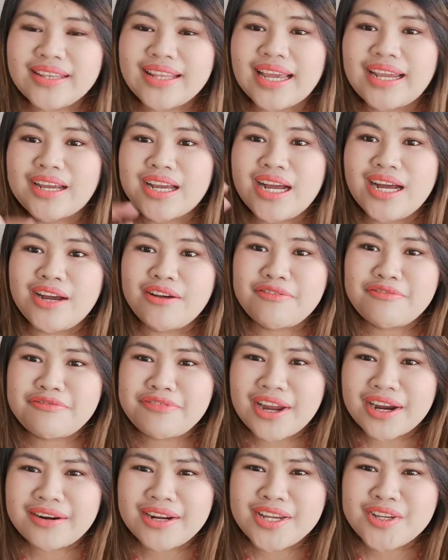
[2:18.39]
like
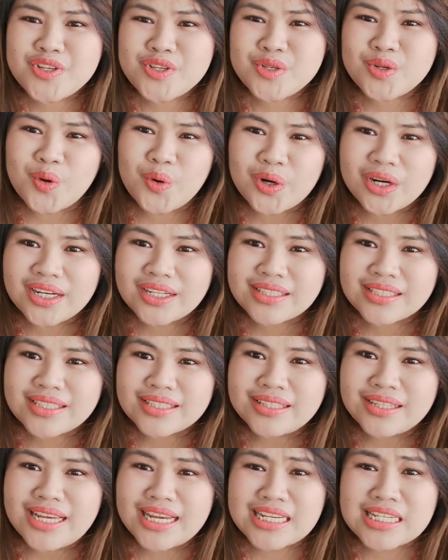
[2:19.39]
very
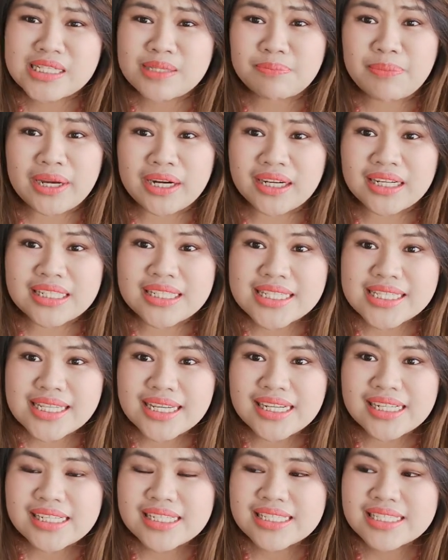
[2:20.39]
short
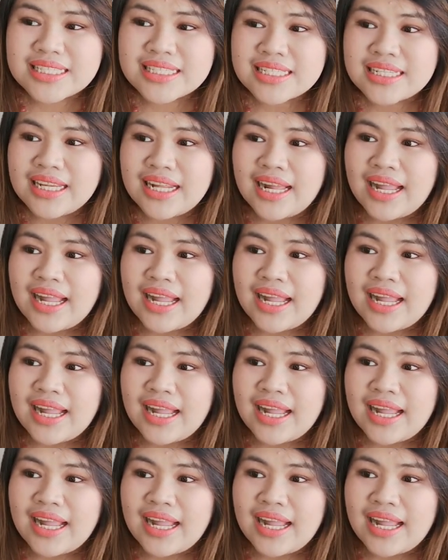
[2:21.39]
experiences,